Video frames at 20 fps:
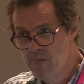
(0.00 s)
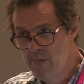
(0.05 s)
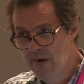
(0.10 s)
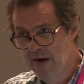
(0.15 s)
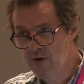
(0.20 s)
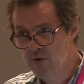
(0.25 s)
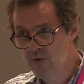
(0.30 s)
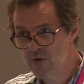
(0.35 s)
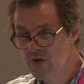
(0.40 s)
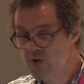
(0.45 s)

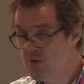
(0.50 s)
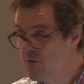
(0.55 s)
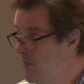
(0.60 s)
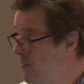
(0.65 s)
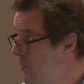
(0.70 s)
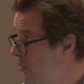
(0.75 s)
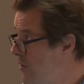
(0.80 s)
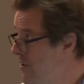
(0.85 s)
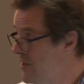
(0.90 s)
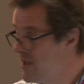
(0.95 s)
in order to
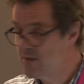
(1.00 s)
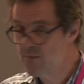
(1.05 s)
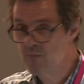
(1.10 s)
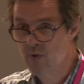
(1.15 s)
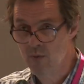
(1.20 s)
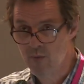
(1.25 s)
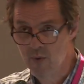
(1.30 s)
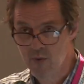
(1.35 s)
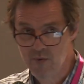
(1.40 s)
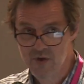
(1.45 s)
avoid this
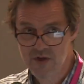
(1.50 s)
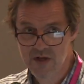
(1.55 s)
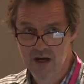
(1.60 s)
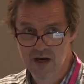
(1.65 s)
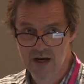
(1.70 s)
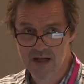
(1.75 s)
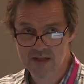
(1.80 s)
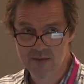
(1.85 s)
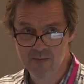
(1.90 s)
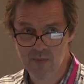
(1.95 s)
problem, which
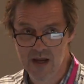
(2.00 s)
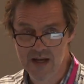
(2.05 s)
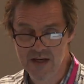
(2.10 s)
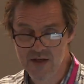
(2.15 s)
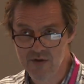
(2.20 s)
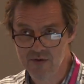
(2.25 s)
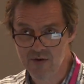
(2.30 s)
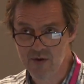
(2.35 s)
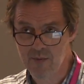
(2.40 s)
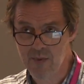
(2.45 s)
I'll explain
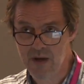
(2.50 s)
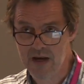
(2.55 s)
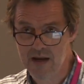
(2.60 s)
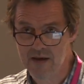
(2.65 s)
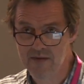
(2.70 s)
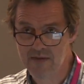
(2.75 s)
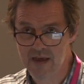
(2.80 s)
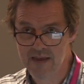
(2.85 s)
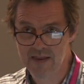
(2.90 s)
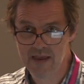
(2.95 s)
to you in a
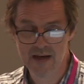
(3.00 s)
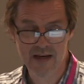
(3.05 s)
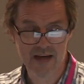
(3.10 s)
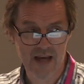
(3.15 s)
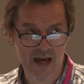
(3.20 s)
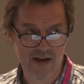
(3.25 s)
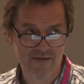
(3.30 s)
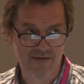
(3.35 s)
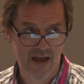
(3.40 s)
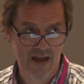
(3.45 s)
minute. They then
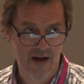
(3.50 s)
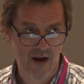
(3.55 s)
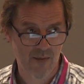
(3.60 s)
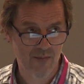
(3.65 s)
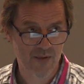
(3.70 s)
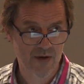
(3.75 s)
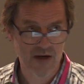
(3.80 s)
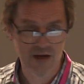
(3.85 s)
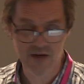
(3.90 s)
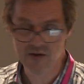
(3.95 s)
gave that
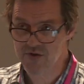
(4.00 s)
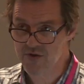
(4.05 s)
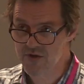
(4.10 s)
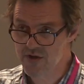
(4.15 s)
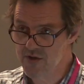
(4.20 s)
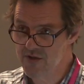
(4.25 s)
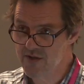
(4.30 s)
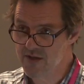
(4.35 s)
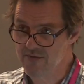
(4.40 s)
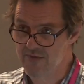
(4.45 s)
up and
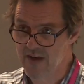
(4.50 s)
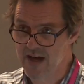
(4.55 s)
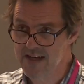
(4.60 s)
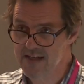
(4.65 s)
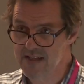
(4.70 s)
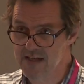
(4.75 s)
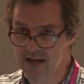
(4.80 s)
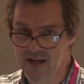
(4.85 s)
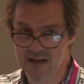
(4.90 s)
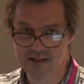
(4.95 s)
introduced the
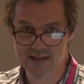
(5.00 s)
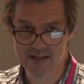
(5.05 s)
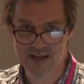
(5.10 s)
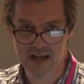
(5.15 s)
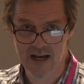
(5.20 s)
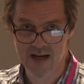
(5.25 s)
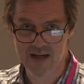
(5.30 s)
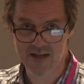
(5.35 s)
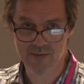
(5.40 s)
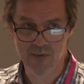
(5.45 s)
vaccine
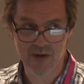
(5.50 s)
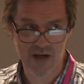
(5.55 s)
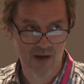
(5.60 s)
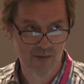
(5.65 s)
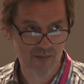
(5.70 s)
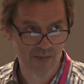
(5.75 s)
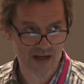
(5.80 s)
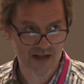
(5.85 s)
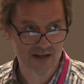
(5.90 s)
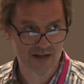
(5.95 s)
instead as being a
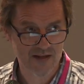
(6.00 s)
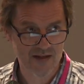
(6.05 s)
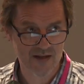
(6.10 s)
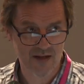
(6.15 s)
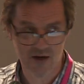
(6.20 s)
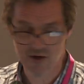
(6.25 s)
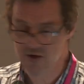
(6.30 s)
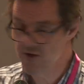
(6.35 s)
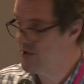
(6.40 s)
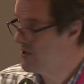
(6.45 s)
better
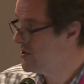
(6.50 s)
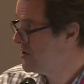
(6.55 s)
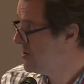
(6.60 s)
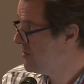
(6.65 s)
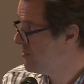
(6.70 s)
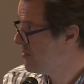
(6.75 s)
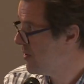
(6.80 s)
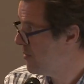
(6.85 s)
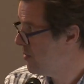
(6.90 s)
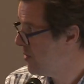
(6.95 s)
solution to the
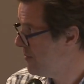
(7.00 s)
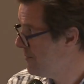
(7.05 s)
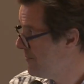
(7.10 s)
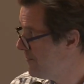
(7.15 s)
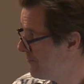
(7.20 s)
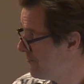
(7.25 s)
problem.